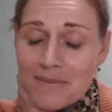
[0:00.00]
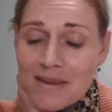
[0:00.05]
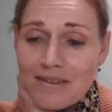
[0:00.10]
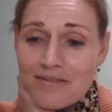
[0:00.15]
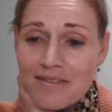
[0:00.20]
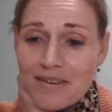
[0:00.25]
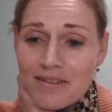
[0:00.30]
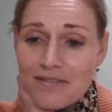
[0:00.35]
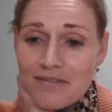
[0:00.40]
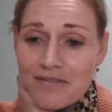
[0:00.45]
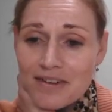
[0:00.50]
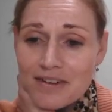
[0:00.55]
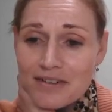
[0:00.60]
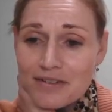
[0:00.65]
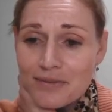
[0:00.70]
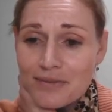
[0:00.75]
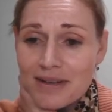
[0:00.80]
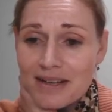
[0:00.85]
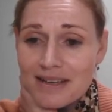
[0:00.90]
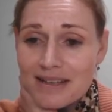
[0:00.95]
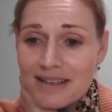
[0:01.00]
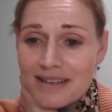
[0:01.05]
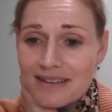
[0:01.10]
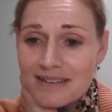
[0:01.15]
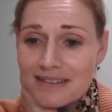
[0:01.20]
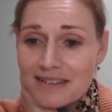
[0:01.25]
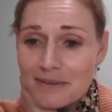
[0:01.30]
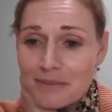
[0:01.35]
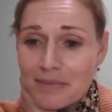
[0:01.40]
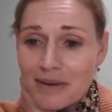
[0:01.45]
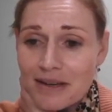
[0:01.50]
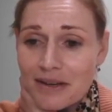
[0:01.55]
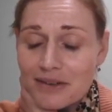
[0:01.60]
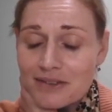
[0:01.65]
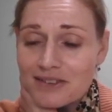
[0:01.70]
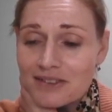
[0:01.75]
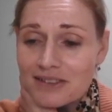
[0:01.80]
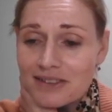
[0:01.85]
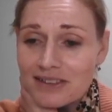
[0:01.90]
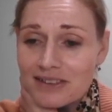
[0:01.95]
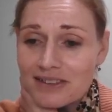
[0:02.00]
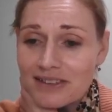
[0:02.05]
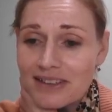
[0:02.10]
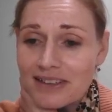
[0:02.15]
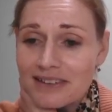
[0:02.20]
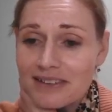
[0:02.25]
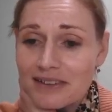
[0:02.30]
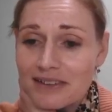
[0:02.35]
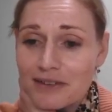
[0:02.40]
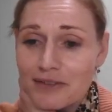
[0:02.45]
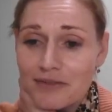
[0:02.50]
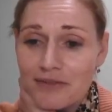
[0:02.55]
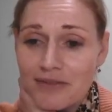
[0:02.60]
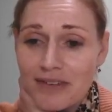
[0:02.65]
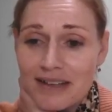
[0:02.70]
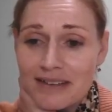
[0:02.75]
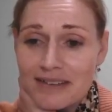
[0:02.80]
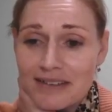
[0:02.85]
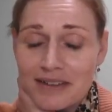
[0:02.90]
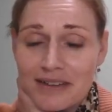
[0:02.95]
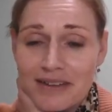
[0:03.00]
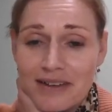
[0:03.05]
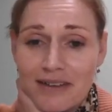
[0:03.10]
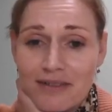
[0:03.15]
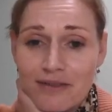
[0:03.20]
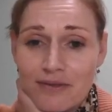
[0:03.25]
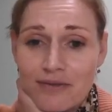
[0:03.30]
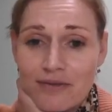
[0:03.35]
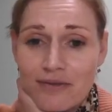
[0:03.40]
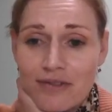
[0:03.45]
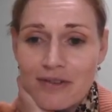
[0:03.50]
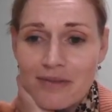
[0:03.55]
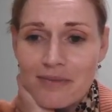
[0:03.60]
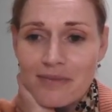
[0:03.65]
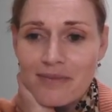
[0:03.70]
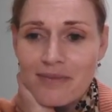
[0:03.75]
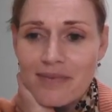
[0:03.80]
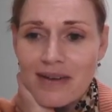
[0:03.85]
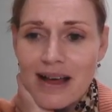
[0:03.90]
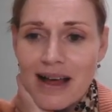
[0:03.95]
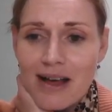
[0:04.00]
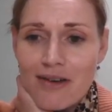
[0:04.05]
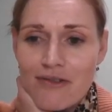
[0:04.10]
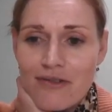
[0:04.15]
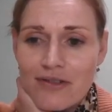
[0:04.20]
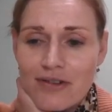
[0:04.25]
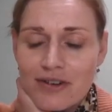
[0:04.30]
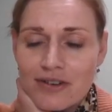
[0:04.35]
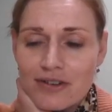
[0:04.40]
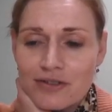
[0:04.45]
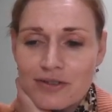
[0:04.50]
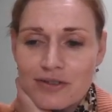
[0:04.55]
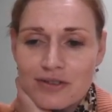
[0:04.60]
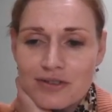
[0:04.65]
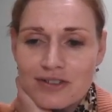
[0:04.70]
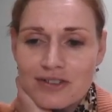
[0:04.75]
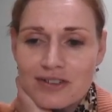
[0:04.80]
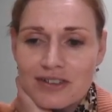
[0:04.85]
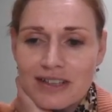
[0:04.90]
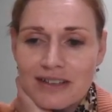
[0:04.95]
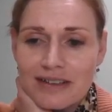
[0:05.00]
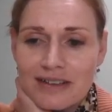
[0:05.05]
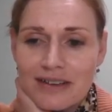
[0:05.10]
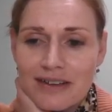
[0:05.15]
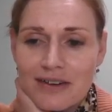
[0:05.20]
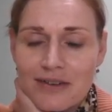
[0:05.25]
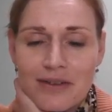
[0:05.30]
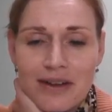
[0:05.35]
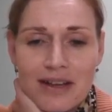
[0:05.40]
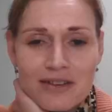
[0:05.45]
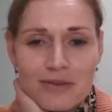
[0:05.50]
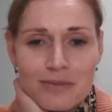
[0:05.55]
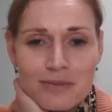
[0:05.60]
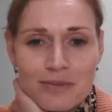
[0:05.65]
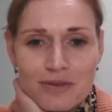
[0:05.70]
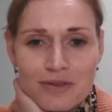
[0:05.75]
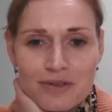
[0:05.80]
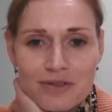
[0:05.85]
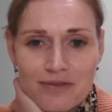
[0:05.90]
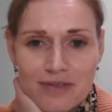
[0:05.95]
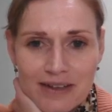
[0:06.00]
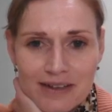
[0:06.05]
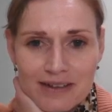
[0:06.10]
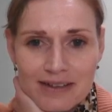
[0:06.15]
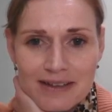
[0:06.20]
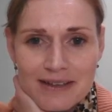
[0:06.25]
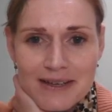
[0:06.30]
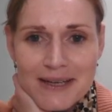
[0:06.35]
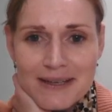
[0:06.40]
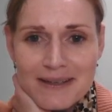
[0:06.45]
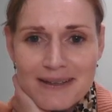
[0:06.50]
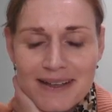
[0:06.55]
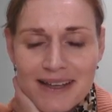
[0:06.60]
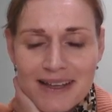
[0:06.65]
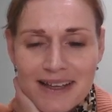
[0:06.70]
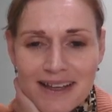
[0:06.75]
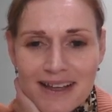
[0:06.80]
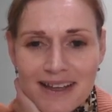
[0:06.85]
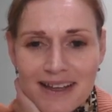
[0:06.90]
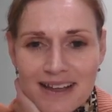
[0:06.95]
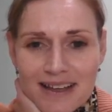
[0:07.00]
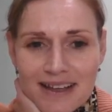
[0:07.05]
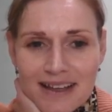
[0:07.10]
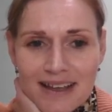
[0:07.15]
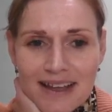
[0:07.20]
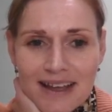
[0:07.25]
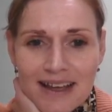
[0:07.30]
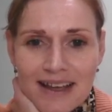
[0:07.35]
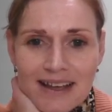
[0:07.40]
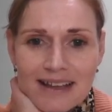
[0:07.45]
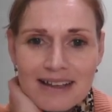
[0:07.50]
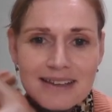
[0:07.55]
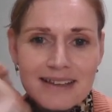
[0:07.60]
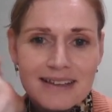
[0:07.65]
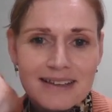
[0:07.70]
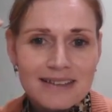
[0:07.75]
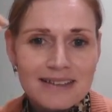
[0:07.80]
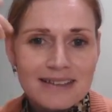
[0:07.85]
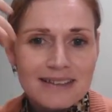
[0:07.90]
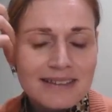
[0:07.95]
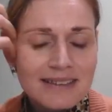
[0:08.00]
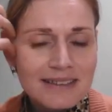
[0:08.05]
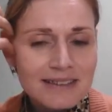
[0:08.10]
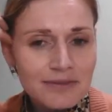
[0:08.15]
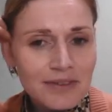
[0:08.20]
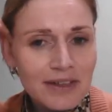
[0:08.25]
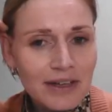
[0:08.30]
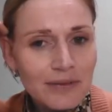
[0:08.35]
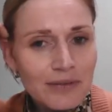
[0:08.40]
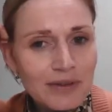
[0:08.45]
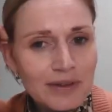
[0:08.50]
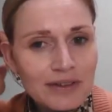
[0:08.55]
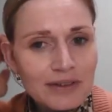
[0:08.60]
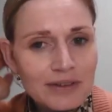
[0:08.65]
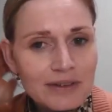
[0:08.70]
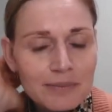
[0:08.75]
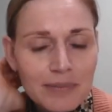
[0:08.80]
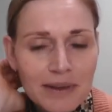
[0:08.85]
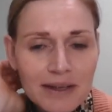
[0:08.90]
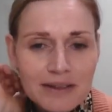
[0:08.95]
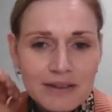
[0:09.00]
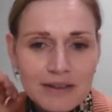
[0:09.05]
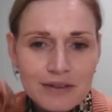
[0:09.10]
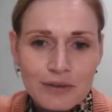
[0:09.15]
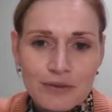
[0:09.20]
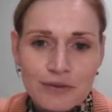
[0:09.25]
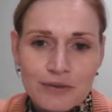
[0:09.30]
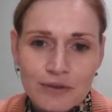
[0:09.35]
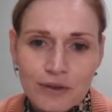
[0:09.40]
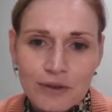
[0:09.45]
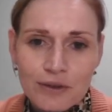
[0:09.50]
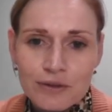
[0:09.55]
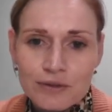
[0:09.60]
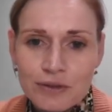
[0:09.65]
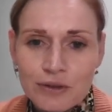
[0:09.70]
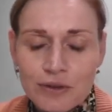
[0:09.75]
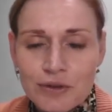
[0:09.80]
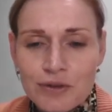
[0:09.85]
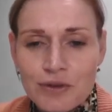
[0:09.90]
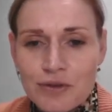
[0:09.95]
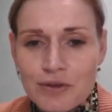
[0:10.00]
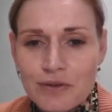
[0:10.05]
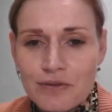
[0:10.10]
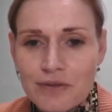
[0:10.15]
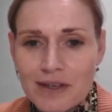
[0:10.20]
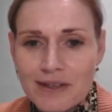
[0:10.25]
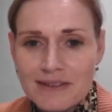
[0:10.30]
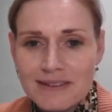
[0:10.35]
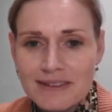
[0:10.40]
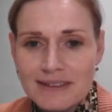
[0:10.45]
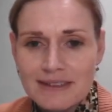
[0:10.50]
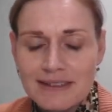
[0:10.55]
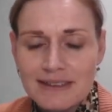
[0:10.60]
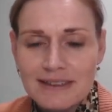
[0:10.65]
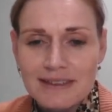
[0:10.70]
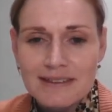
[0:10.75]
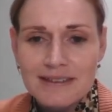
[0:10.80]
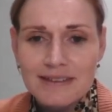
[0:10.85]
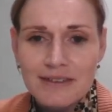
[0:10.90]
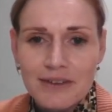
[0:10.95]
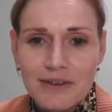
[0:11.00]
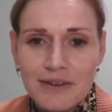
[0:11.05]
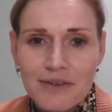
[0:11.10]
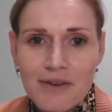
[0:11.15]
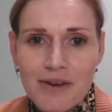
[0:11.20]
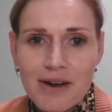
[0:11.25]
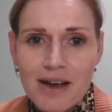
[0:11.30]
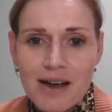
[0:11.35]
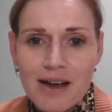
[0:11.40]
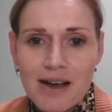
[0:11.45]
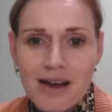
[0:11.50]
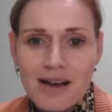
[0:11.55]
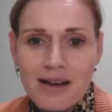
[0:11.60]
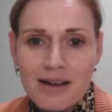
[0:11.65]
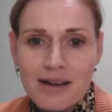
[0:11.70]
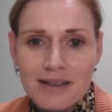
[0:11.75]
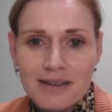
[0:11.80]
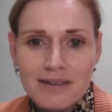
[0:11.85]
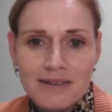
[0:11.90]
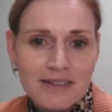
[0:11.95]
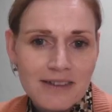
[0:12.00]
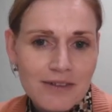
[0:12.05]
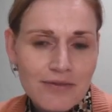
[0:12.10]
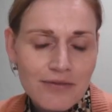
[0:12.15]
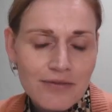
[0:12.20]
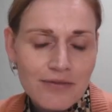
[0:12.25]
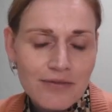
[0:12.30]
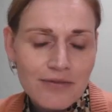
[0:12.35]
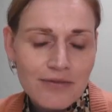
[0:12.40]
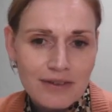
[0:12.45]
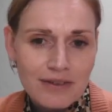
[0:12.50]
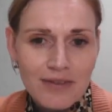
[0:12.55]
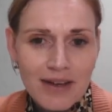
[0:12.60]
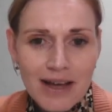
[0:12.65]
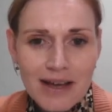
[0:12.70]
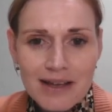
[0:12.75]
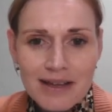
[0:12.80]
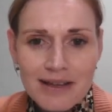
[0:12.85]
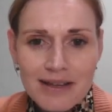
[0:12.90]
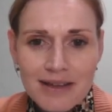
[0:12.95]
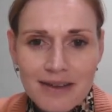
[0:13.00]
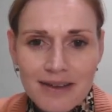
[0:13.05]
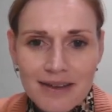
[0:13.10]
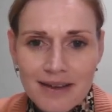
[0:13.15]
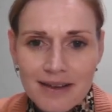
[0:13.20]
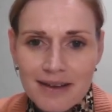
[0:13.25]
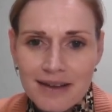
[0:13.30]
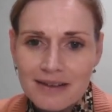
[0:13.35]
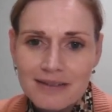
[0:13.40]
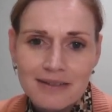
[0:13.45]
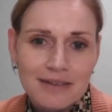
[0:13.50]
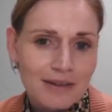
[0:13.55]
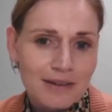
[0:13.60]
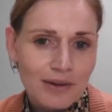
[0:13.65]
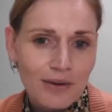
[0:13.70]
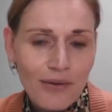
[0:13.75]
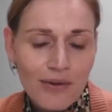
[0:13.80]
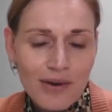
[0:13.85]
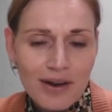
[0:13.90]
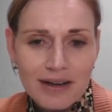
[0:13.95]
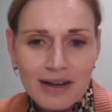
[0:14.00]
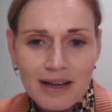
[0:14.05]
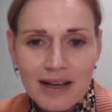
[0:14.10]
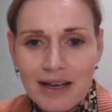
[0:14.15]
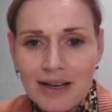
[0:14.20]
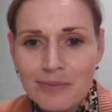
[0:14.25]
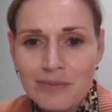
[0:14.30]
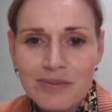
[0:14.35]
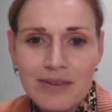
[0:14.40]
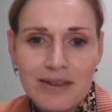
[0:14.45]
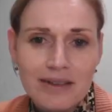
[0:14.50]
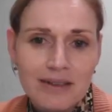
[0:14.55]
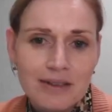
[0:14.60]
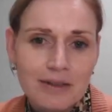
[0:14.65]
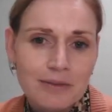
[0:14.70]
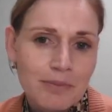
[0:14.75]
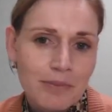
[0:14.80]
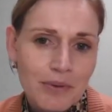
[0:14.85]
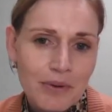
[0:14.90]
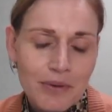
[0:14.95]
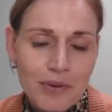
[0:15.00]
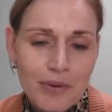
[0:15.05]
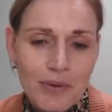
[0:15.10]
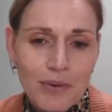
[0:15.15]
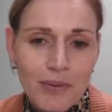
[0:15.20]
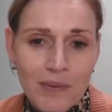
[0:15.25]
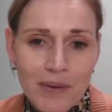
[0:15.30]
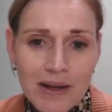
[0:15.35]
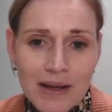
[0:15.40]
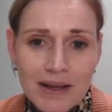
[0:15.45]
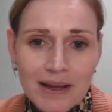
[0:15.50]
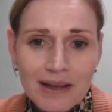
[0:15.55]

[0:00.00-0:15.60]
I think first one is about getting funding from other sources than Erasmus funding. And this is very dependent on your university. So it's different in Wageningen and in Hohenheim than in Bochum.